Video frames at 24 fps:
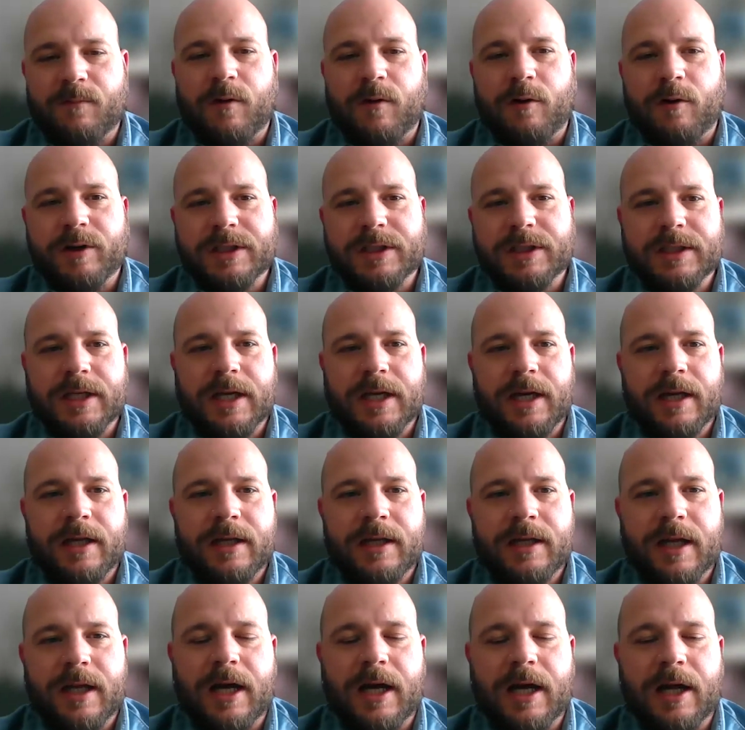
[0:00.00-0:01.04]
for
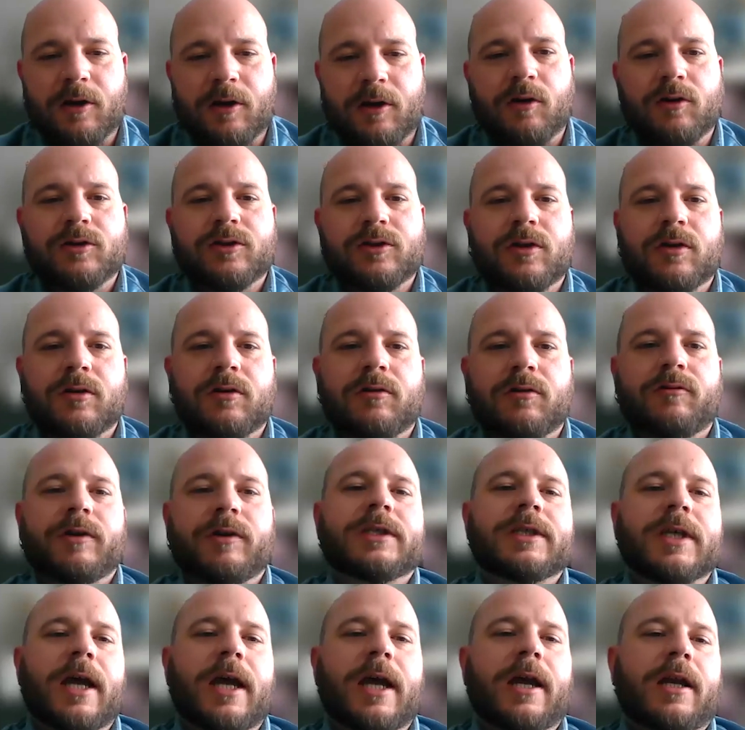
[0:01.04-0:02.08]
resale and also
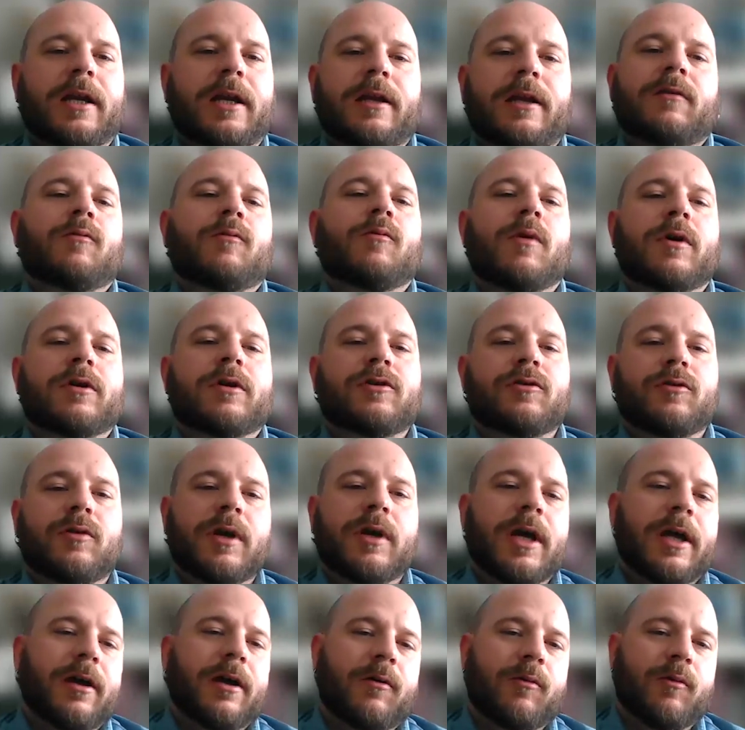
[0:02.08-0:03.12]
recycling. What
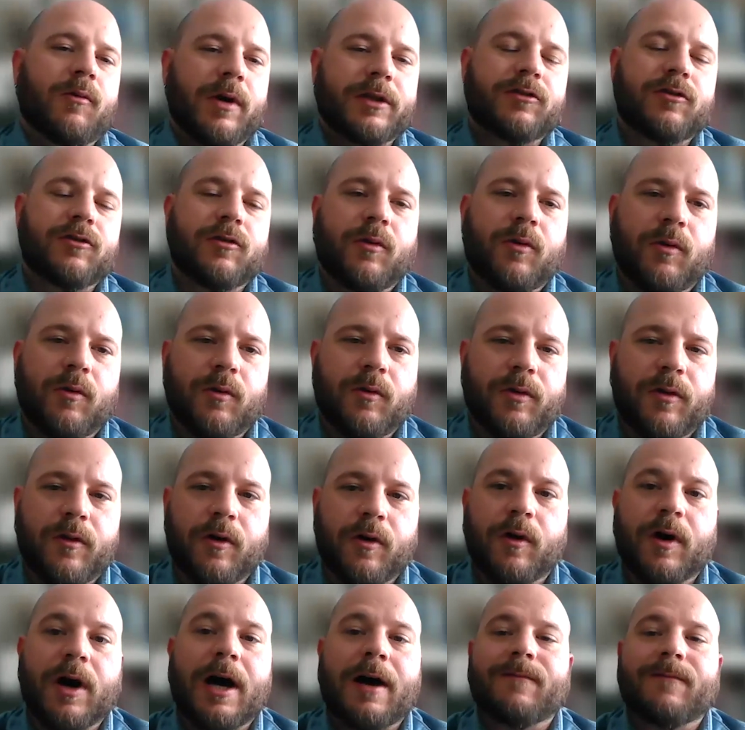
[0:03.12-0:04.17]
you
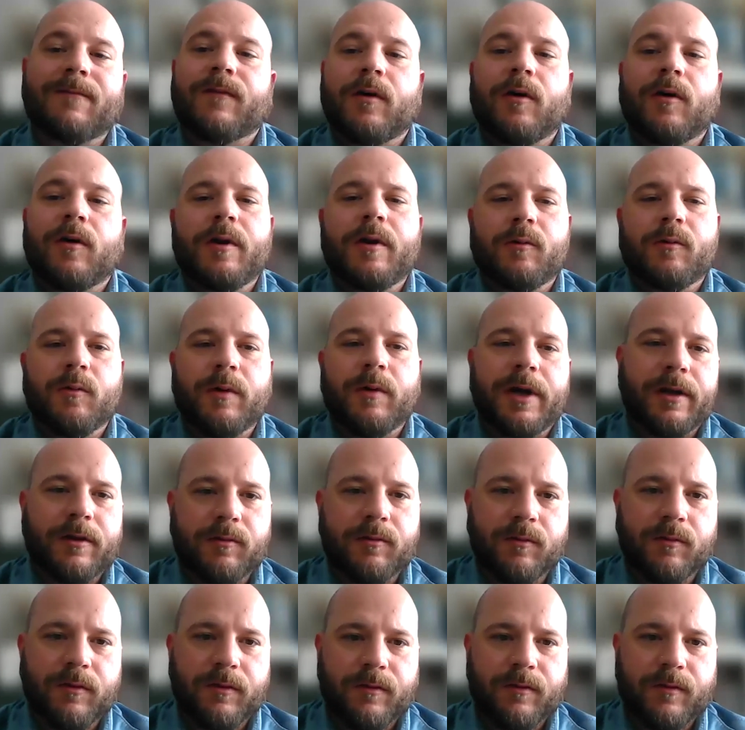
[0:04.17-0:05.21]
don't have other way
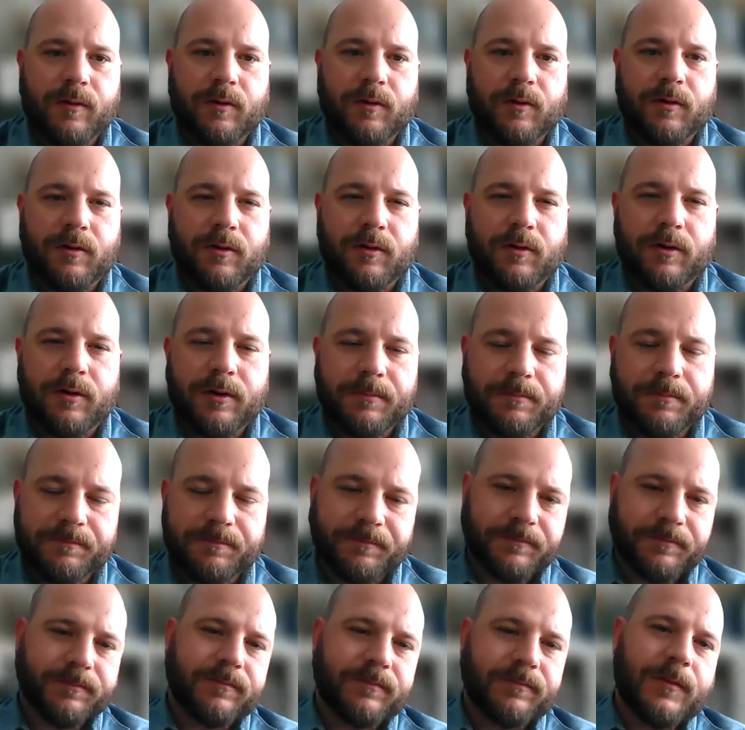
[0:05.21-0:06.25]
to for
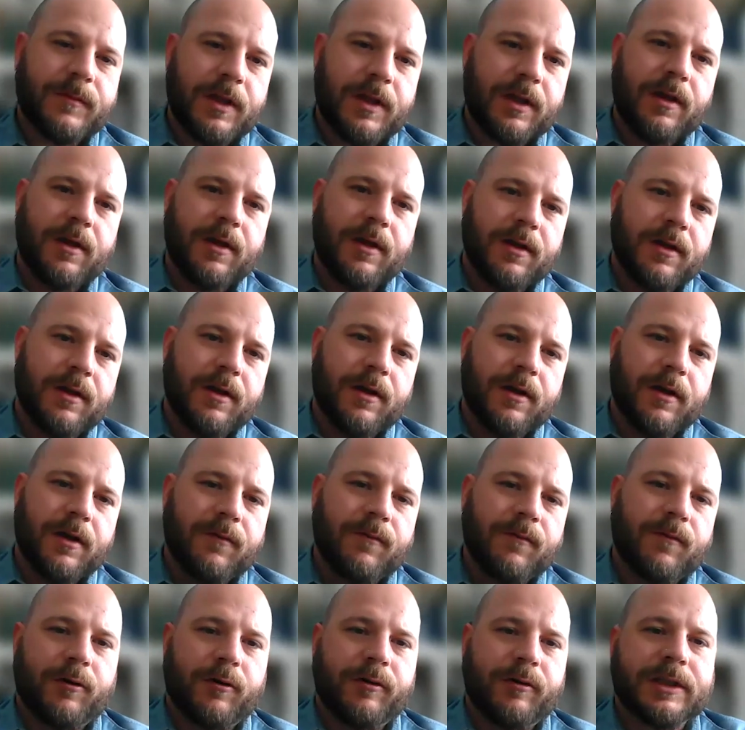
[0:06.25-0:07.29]

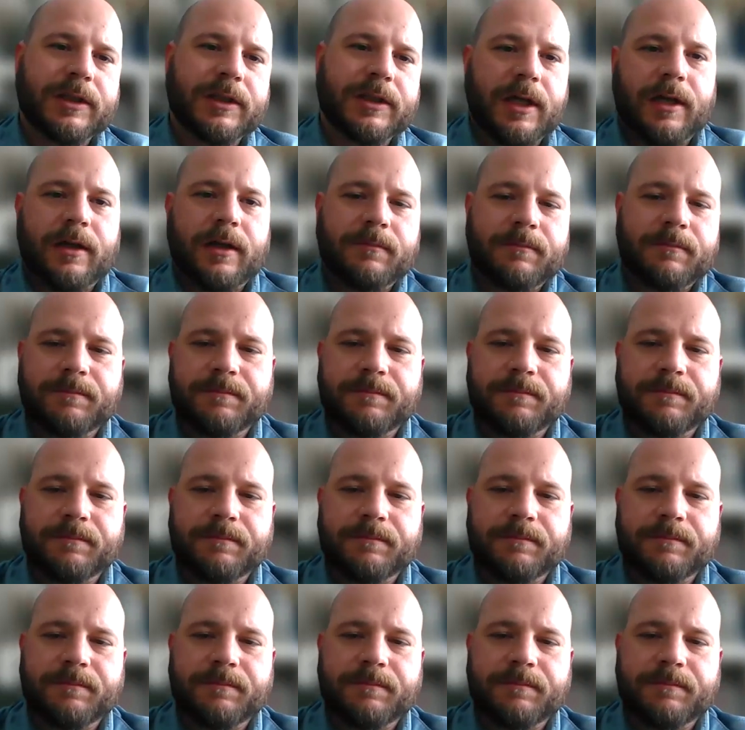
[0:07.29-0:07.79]
resale.